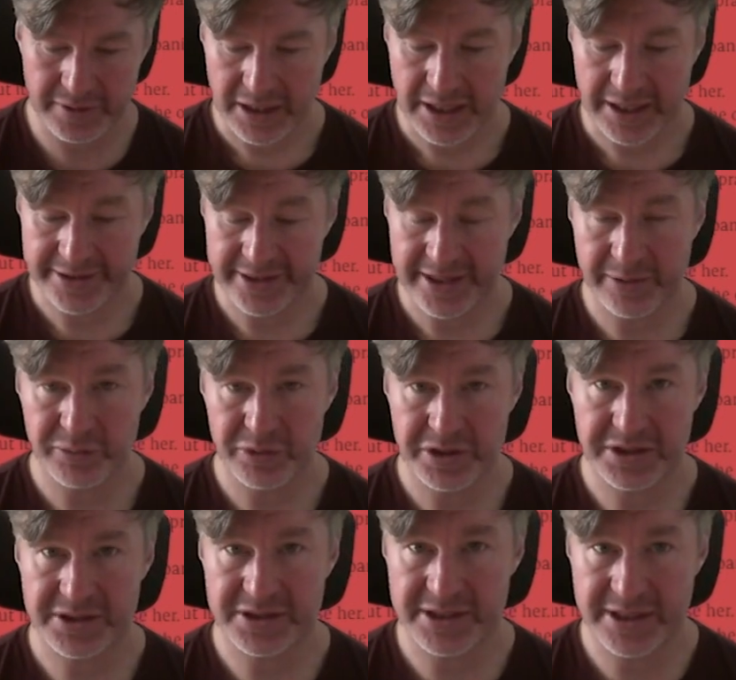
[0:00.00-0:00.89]
And then
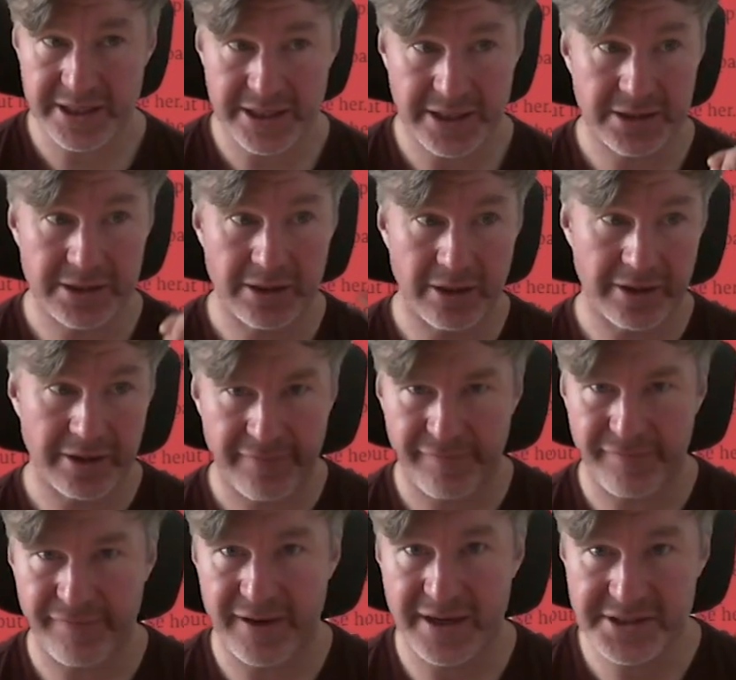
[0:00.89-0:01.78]
we see like
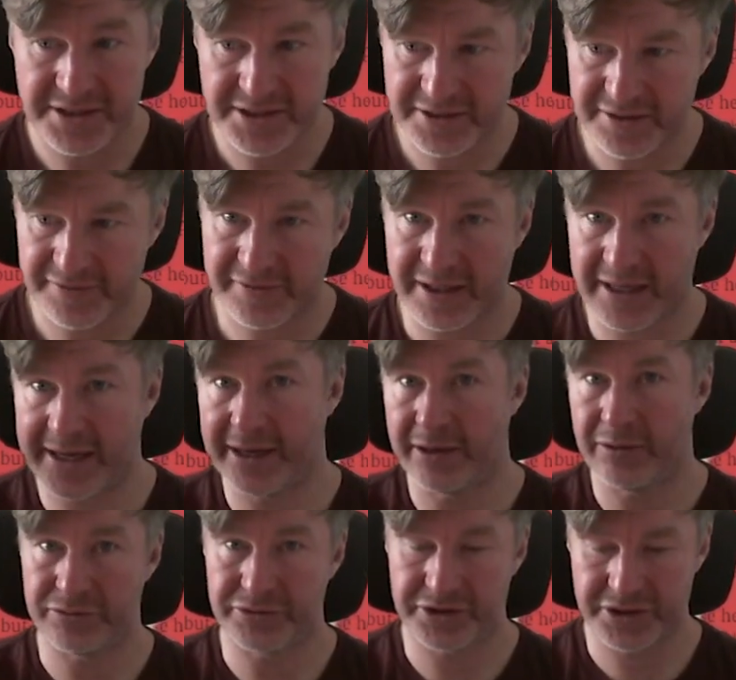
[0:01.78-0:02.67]
flashes of
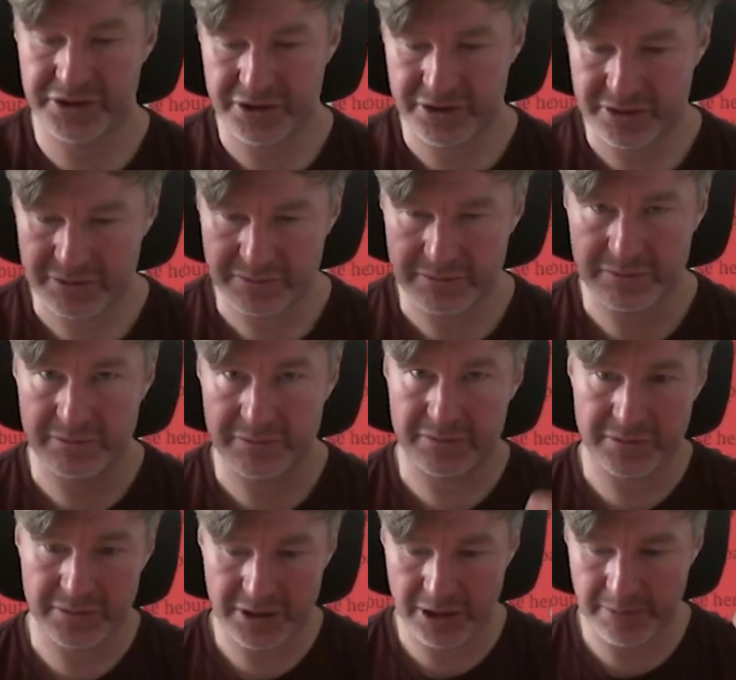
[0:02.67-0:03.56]
clouds
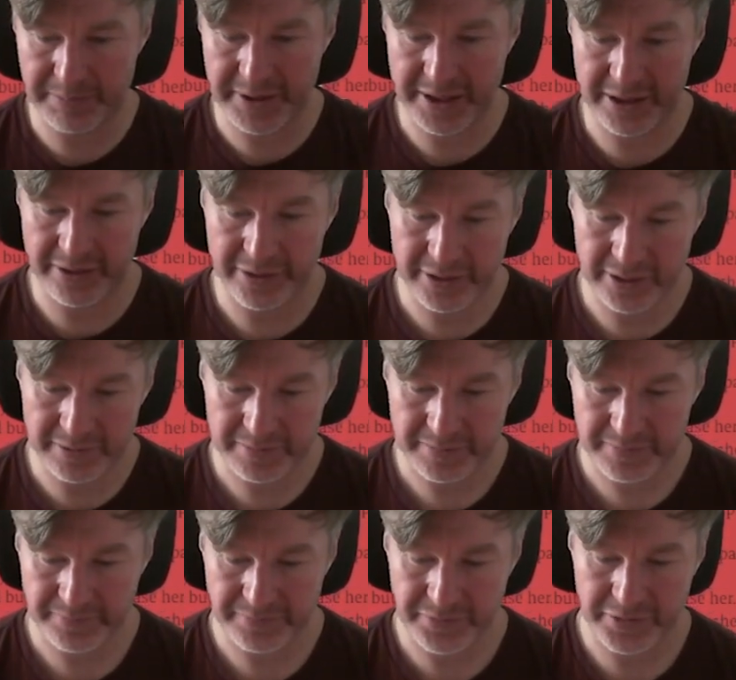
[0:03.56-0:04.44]
appearing
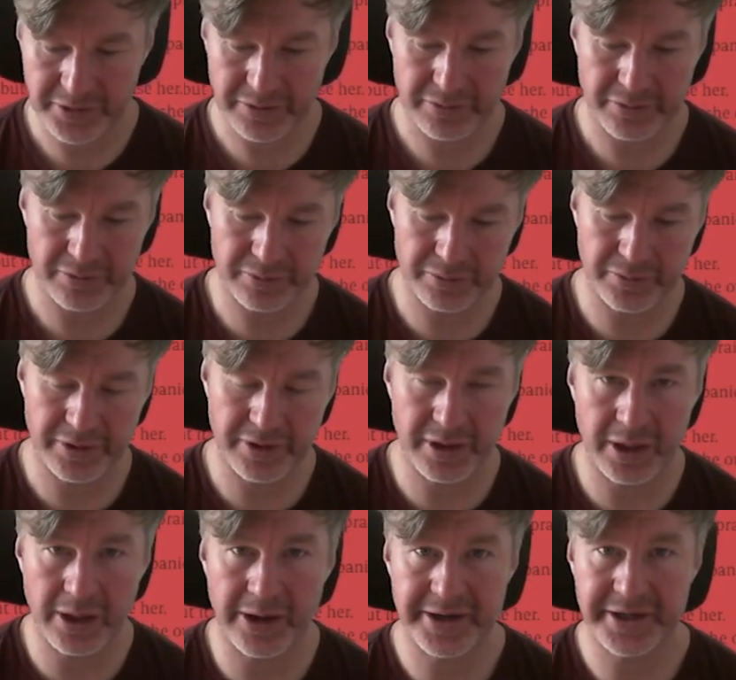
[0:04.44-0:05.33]
with
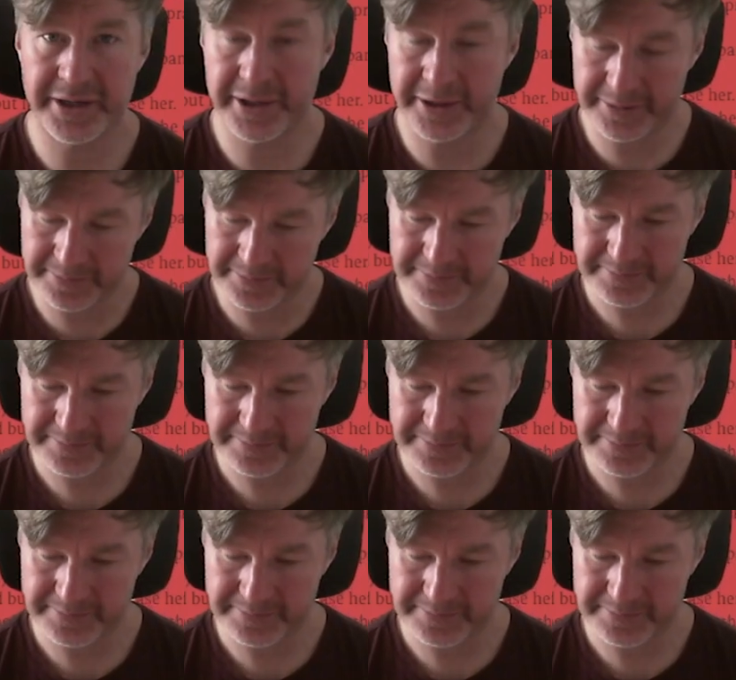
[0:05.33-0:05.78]
the lightning.